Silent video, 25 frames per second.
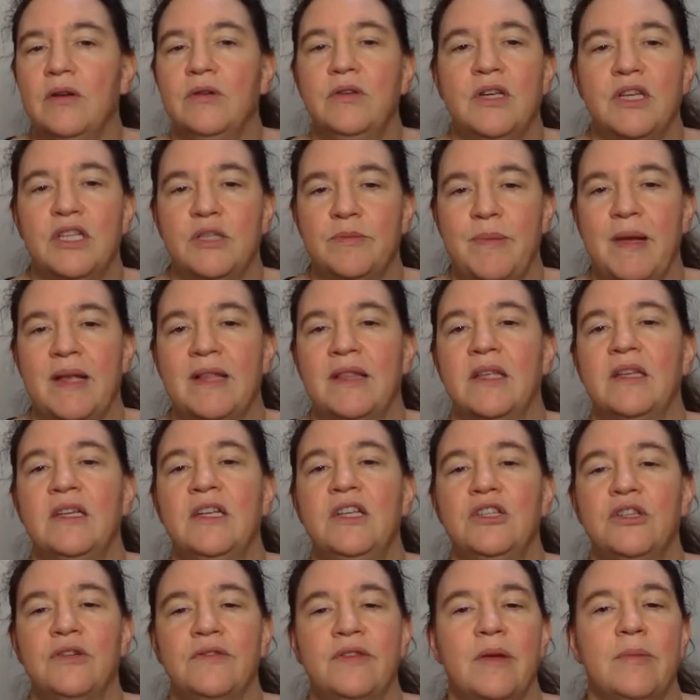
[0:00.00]
you expect that
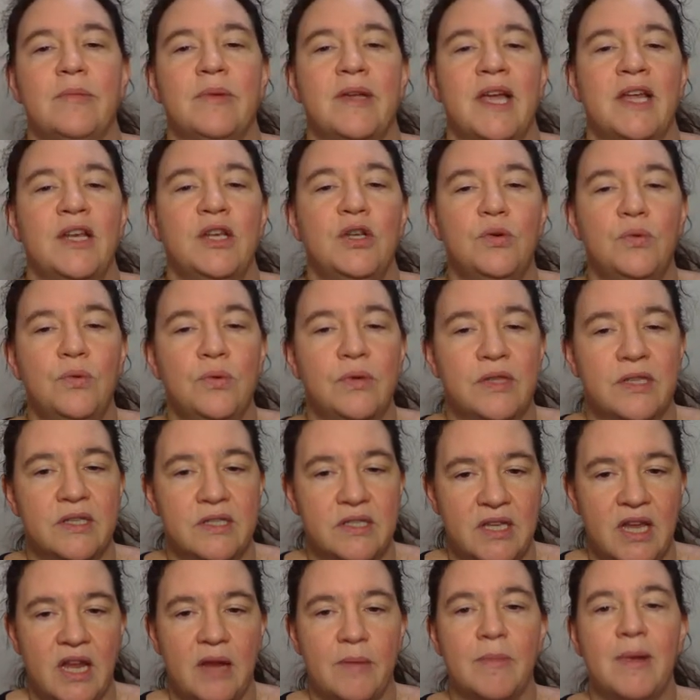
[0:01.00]
each of them can do the
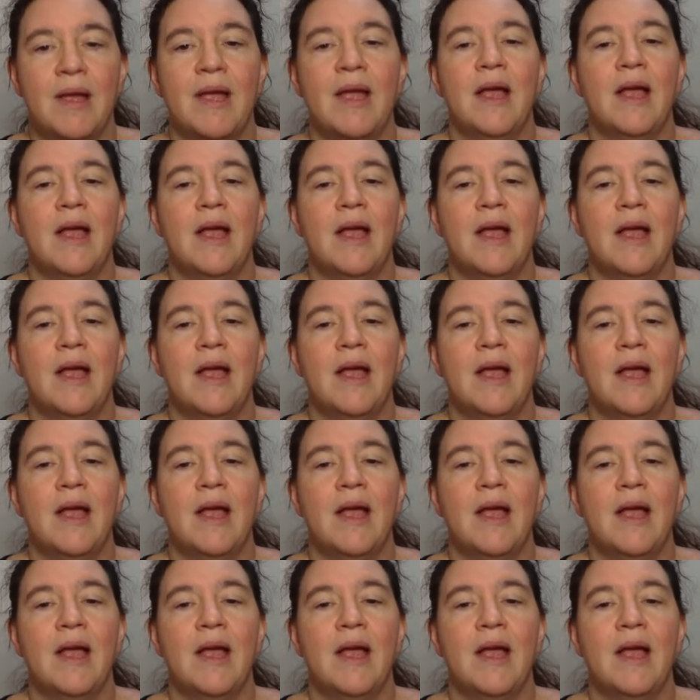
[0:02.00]
same.